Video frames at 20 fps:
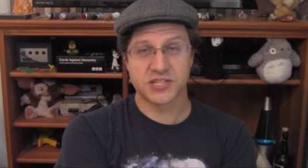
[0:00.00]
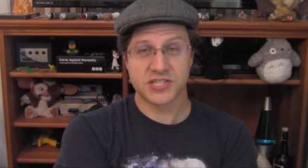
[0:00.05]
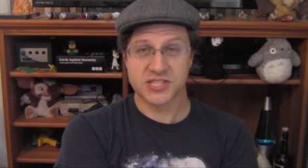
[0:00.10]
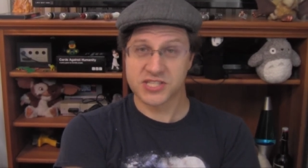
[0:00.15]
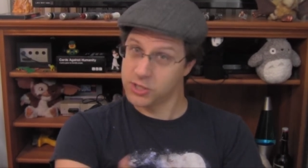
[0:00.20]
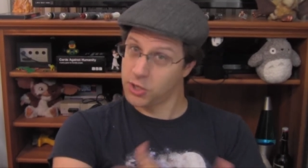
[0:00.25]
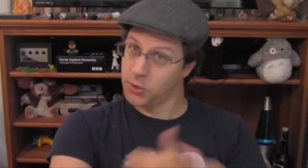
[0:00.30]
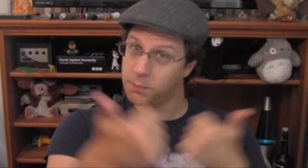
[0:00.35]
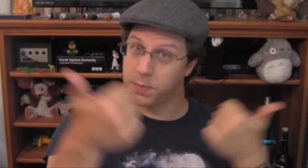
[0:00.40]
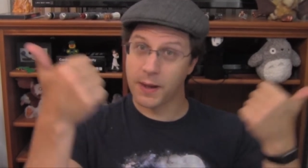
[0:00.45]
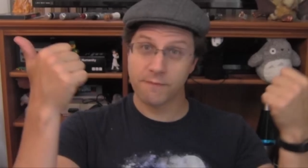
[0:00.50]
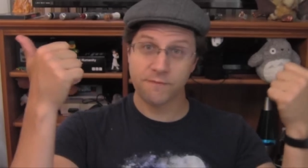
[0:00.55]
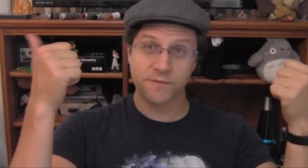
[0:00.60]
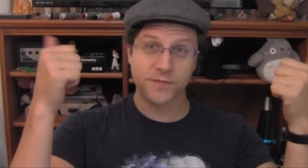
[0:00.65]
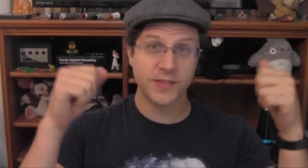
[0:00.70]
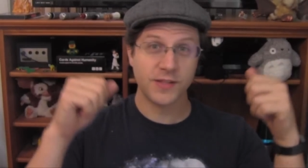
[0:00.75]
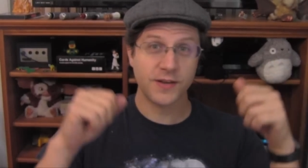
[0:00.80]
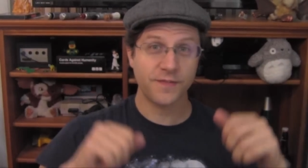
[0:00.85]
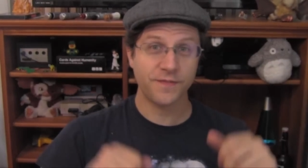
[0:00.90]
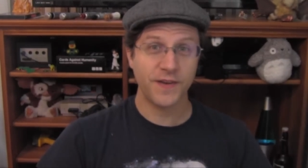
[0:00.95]
Still pumped
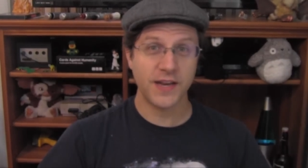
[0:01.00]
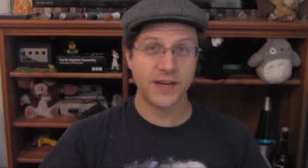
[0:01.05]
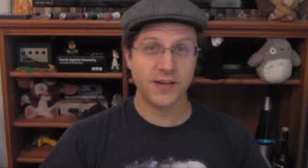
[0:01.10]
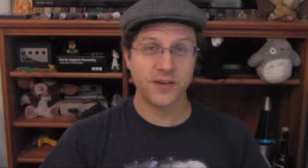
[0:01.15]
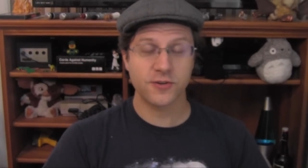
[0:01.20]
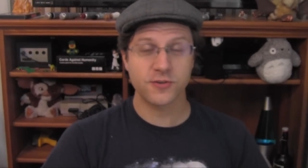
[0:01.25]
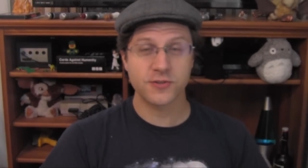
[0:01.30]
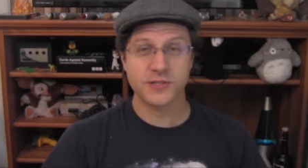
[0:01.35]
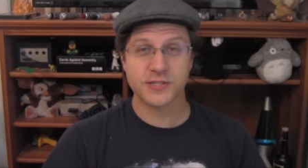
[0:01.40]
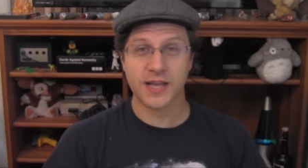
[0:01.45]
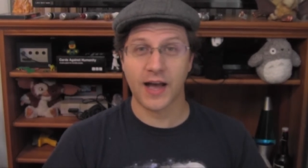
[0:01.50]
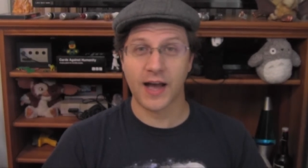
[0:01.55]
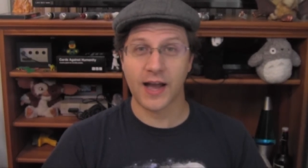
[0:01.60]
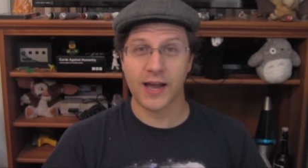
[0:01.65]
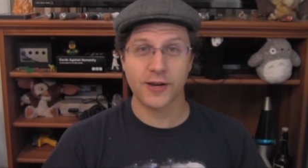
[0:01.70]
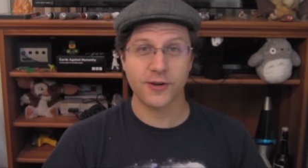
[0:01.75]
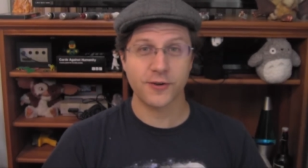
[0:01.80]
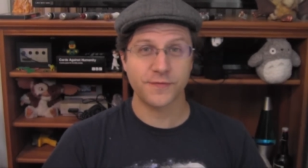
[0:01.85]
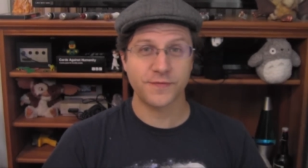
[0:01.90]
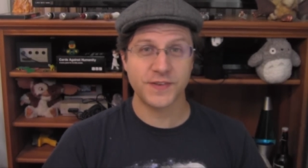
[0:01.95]
for the Defenders.
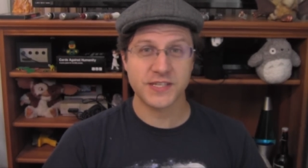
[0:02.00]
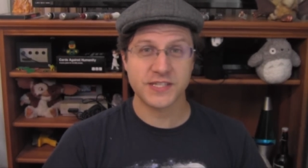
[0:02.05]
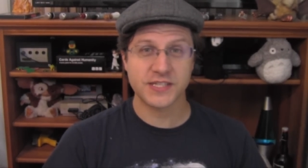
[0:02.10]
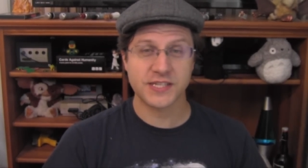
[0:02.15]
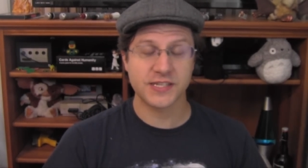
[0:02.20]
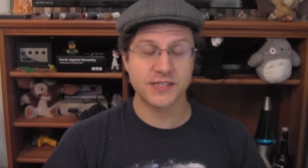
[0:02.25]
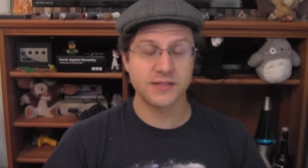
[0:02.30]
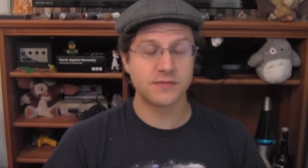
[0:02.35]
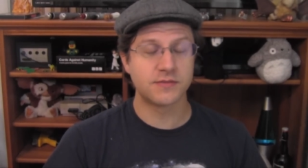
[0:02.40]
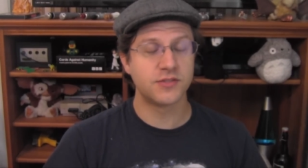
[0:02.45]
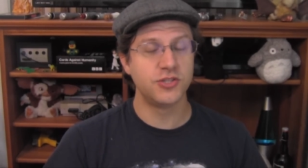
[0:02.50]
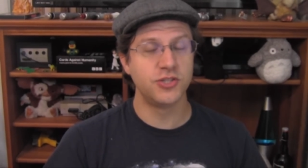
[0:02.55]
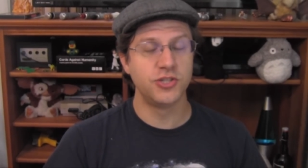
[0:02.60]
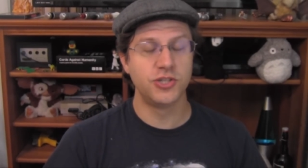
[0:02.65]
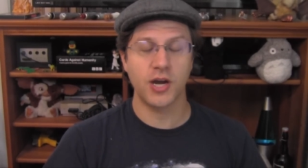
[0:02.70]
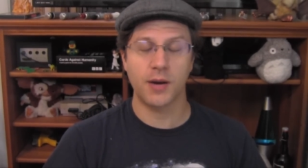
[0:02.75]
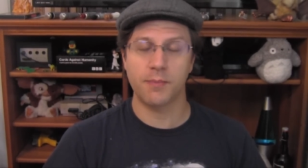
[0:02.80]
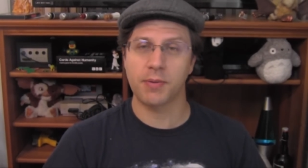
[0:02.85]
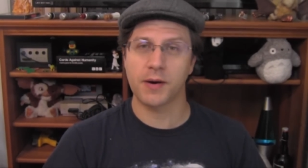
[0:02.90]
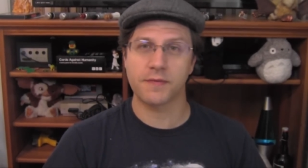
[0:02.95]
Iron Fist can
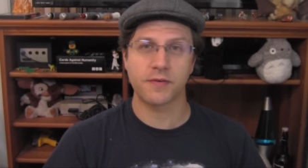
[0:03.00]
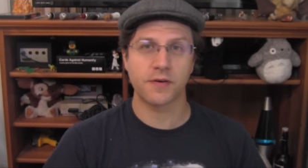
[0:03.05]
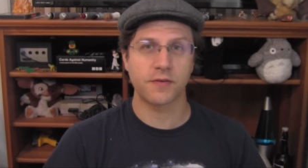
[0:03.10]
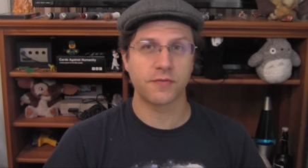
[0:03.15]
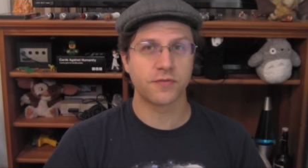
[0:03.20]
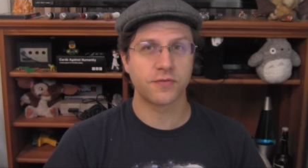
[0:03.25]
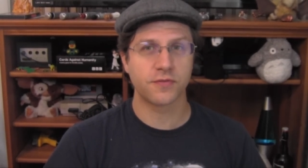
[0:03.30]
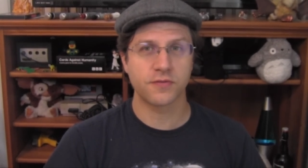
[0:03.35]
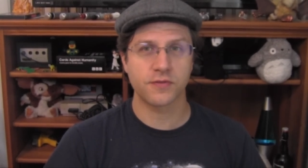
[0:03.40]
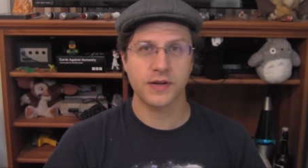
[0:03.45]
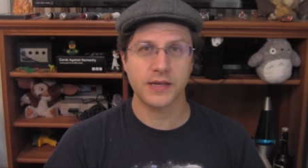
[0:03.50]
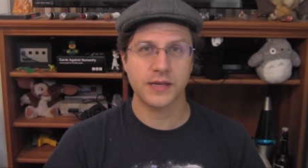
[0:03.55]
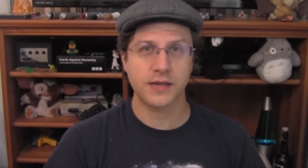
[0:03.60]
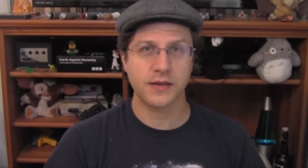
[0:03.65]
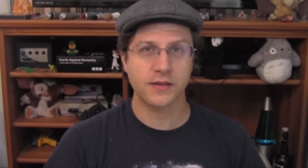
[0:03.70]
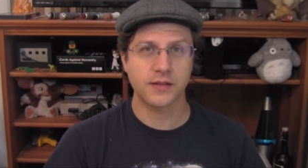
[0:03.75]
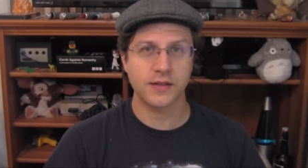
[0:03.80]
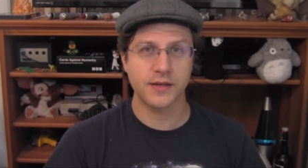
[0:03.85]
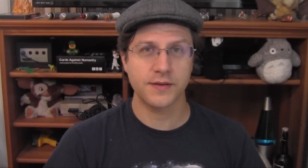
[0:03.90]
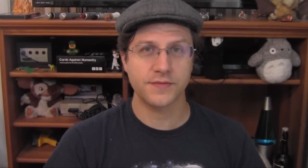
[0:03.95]
jump off a
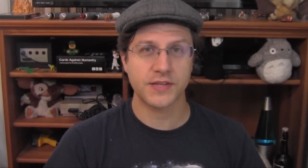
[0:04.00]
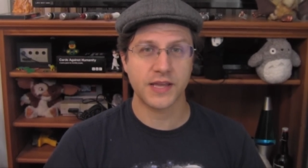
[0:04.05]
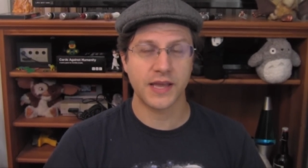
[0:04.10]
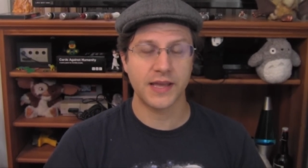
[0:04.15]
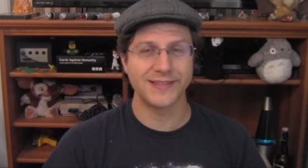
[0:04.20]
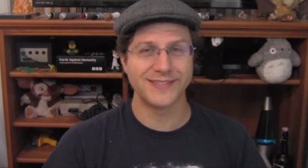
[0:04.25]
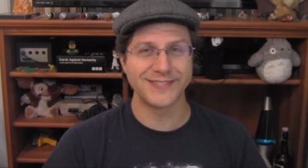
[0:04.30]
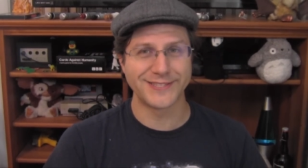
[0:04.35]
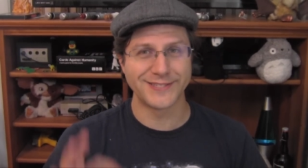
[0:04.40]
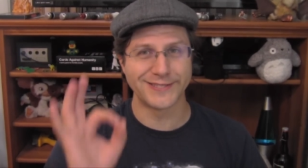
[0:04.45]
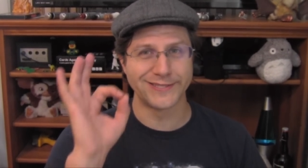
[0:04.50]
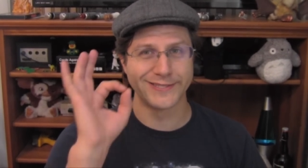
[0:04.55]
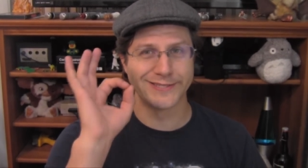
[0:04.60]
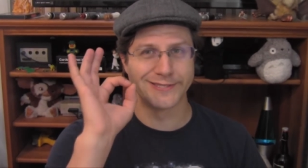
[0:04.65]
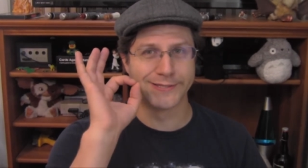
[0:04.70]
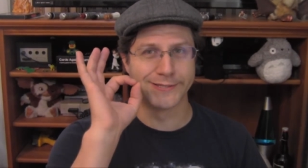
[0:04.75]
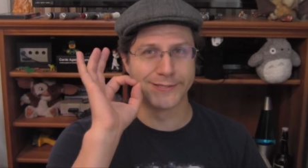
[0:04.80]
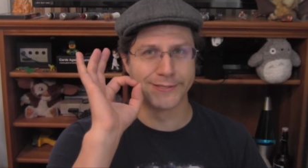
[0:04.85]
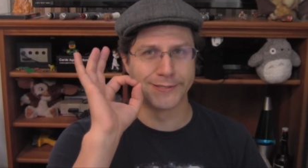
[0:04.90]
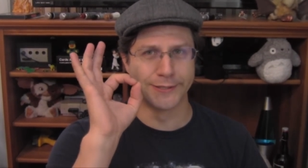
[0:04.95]
friggin' cliff and
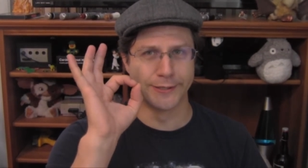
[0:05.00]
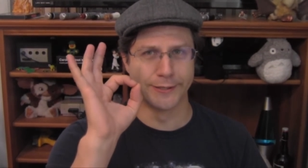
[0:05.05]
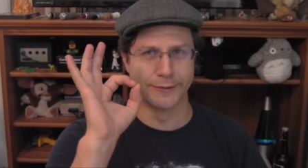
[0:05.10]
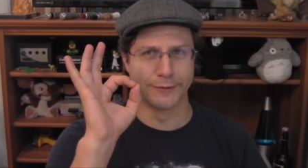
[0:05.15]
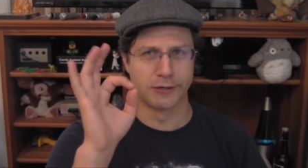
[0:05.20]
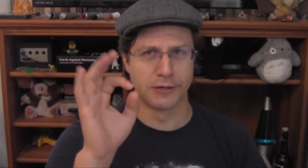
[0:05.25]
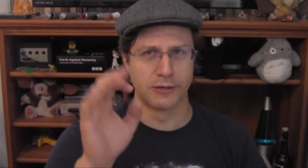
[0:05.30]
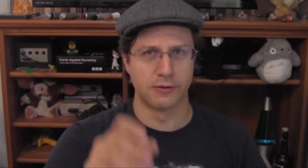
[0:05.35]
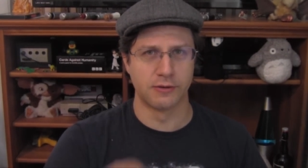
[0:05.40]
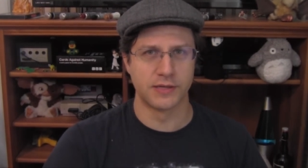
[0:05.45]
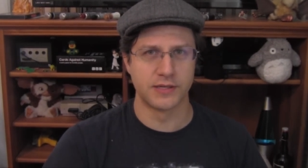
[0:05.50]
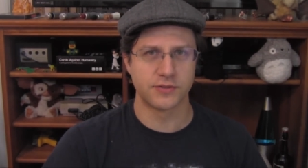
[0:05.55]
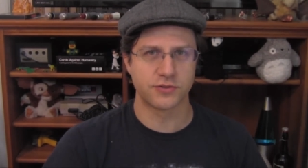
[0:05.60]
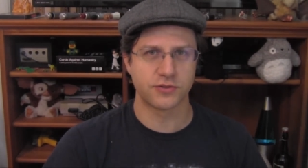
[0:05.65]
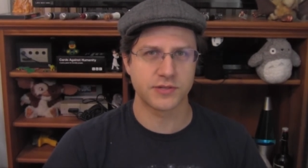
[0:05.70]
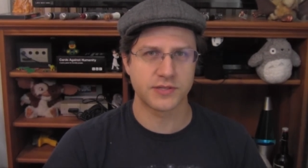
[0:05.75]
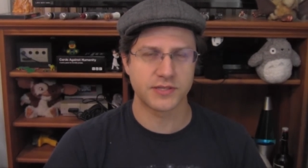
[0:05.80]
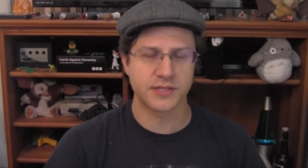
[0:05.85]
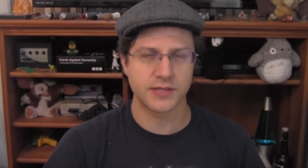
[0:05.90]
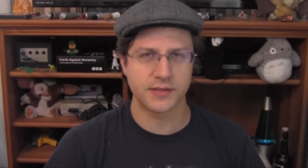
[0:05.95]
zero
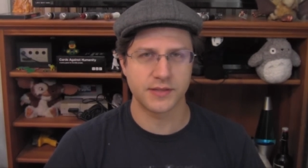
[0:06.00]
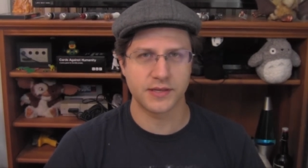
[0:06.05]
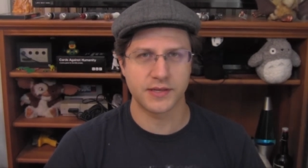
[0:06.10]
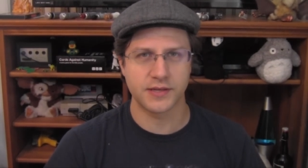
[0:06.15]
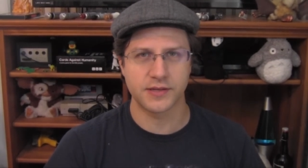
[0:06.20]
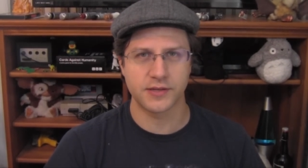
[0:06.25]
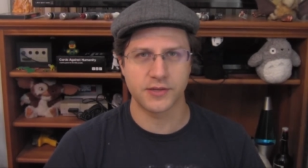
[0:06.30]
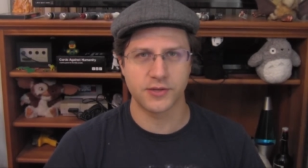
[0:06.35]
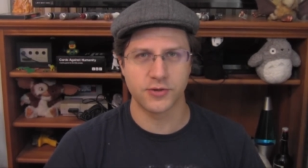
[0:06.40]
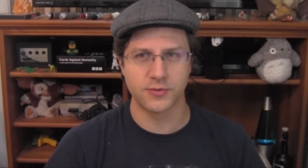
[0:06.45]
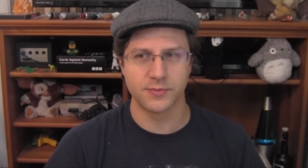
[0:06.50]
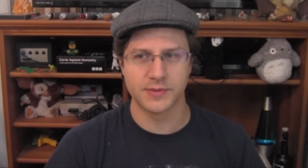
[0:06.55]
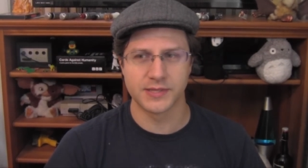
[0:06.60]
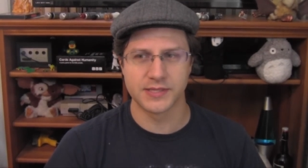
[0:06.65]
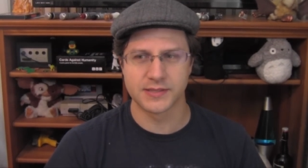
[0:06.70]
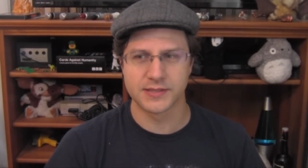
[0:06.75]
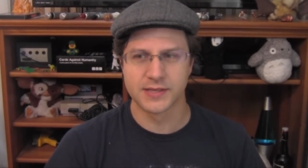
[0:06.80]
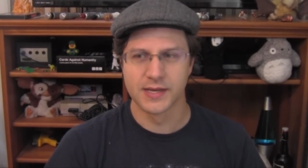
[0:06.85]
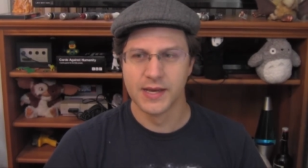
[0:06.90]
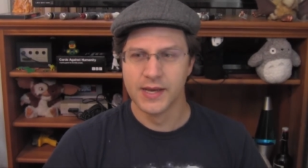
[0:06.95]
interest in the
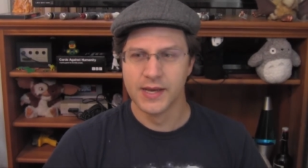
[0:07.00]
Inhumans.